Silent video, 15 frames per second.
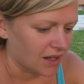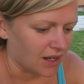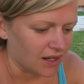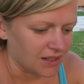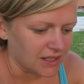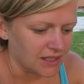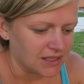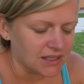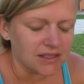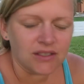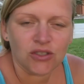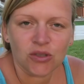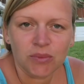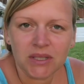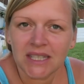I need to
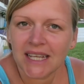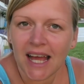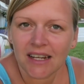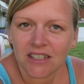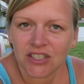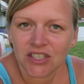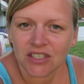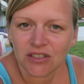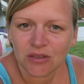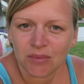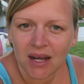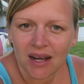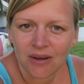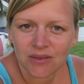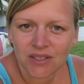summon the energy
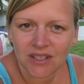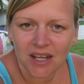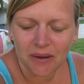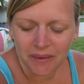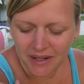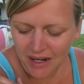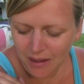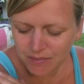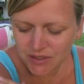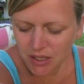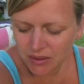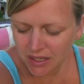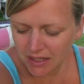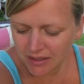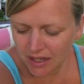somehow to go, and I'm
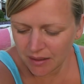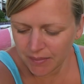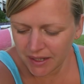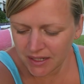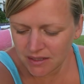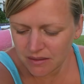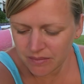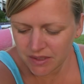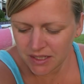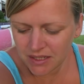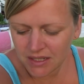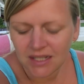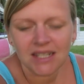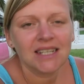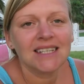so glad that I made
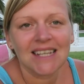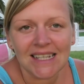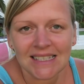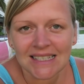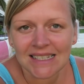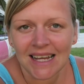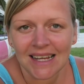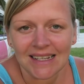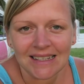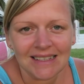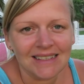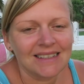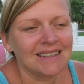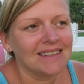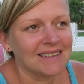something yesterday
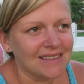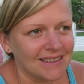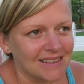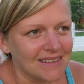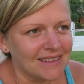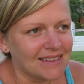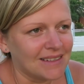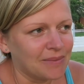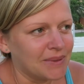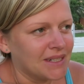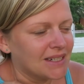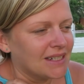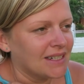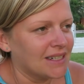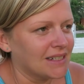that we
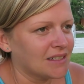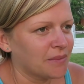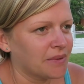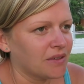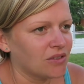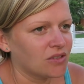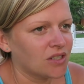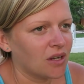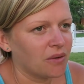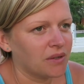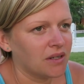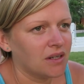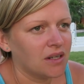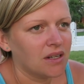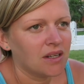didn't eat, so we can just go
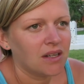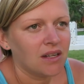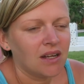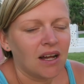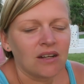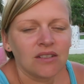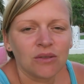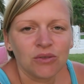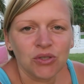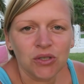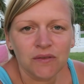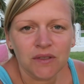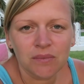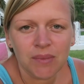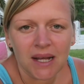and I'm gonna
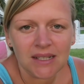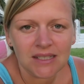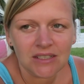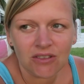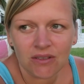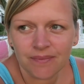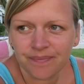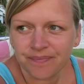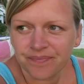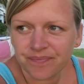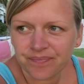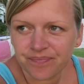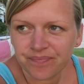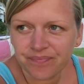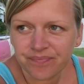shove some pasta on.
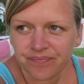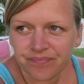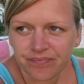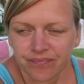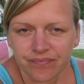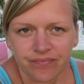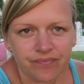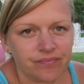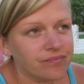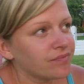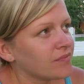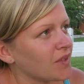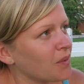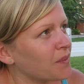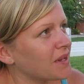
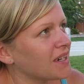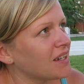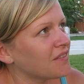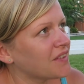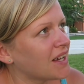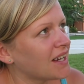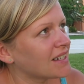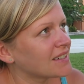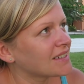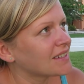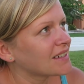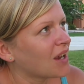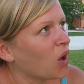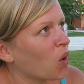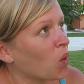We can have that.
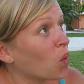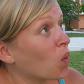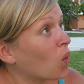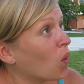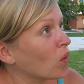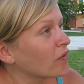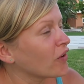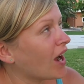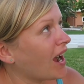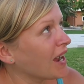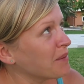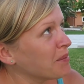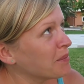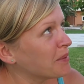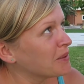We've got
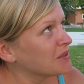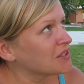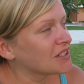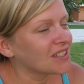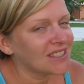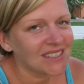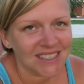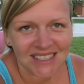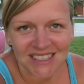hyper potions.